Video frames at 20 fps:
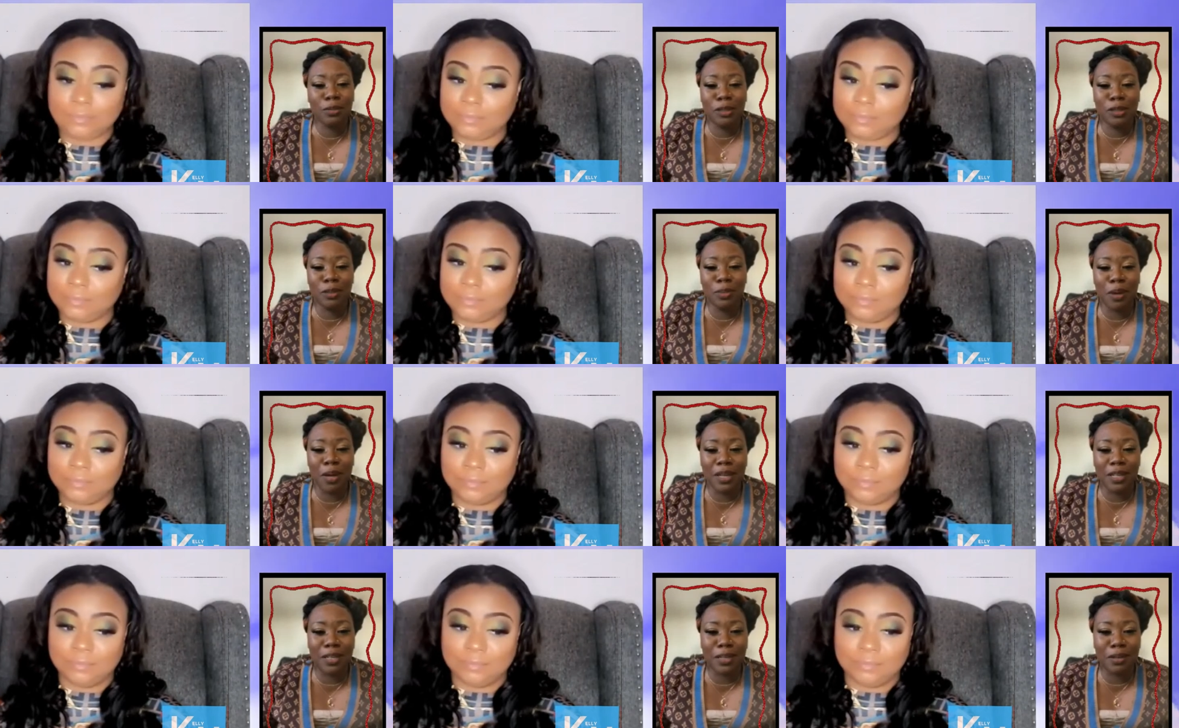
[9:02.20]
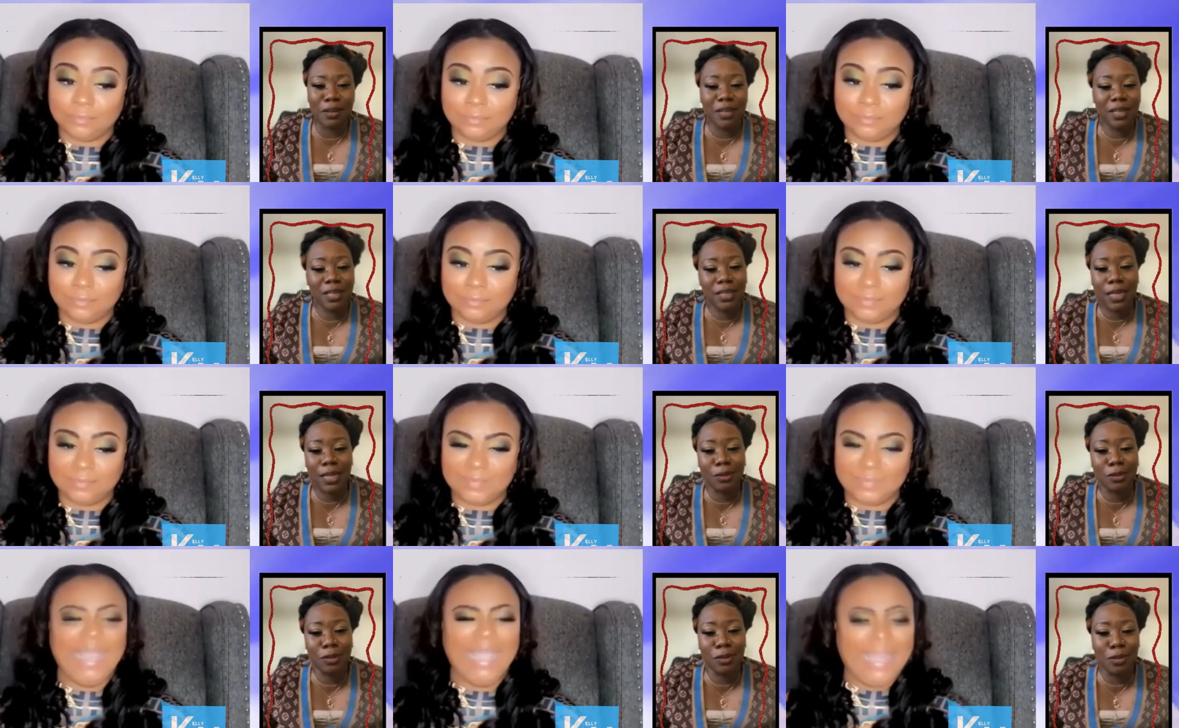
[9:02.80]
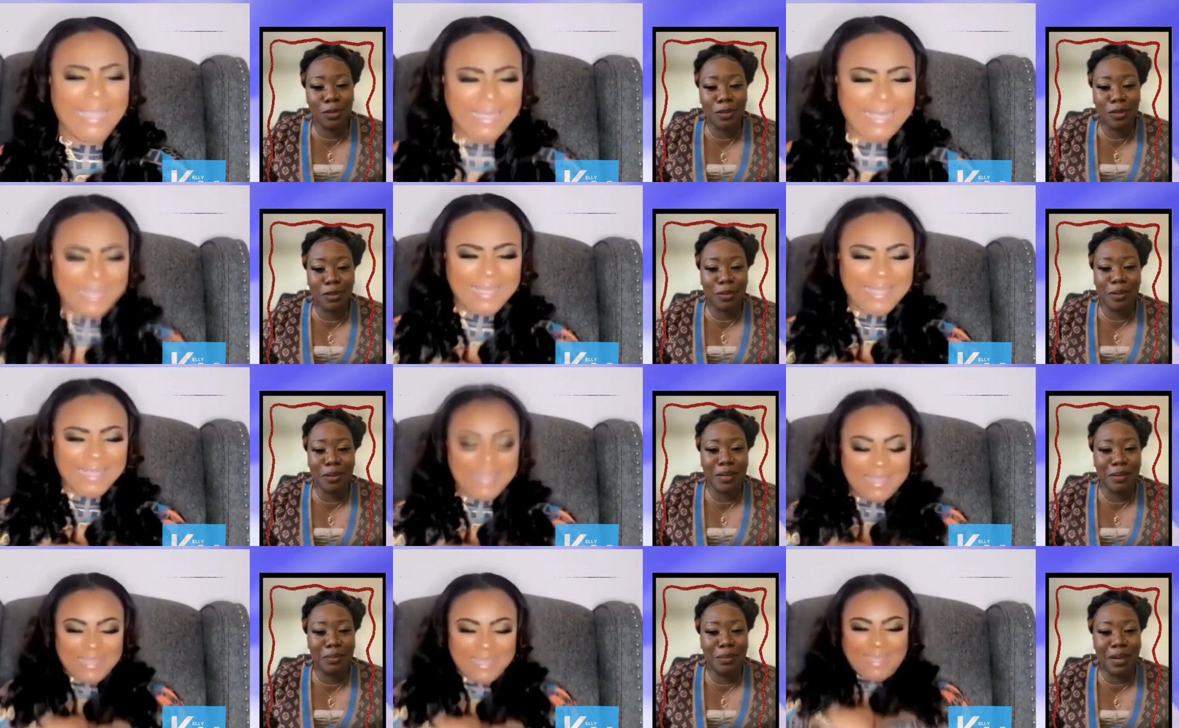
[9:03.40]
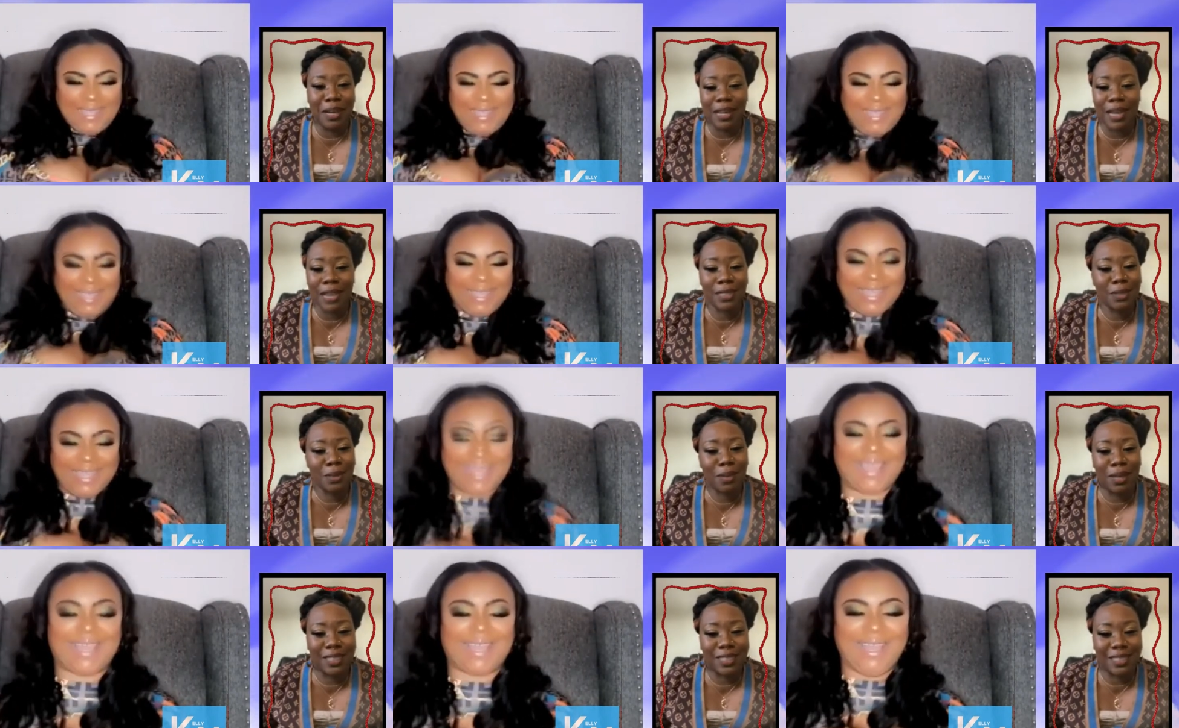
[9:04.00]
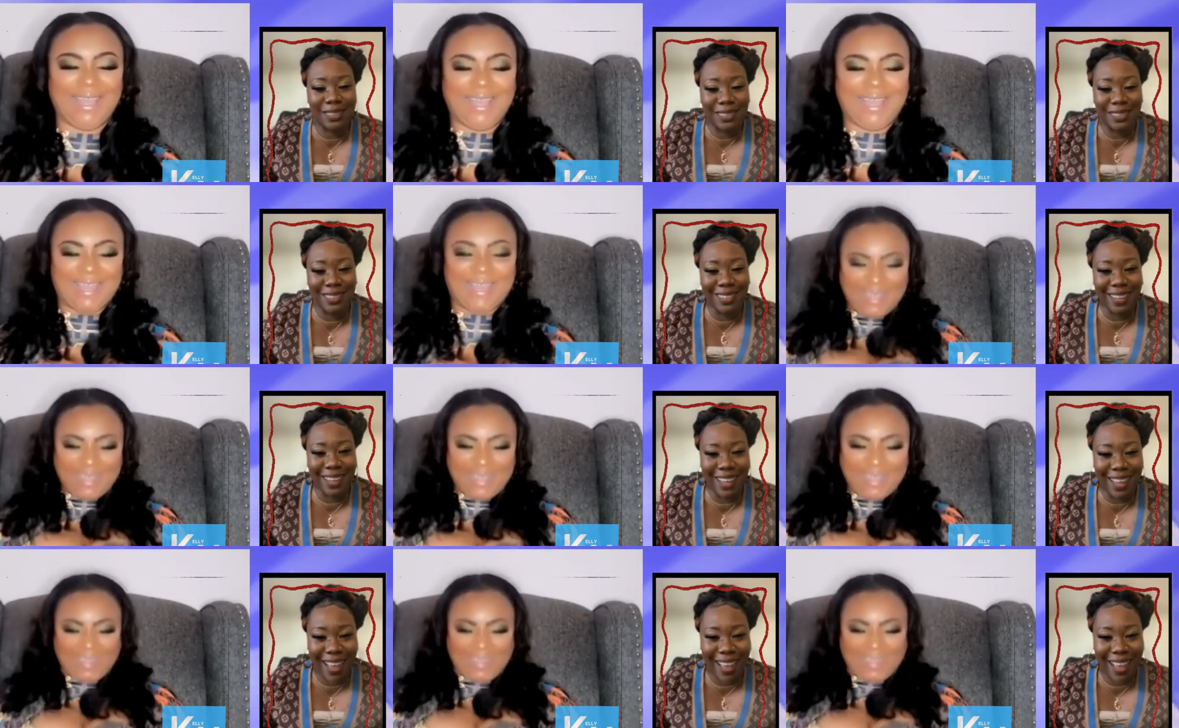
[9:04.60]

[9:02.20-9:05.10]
Speaker 1: what you want to do because that's what you're gonna do anyway. Next question.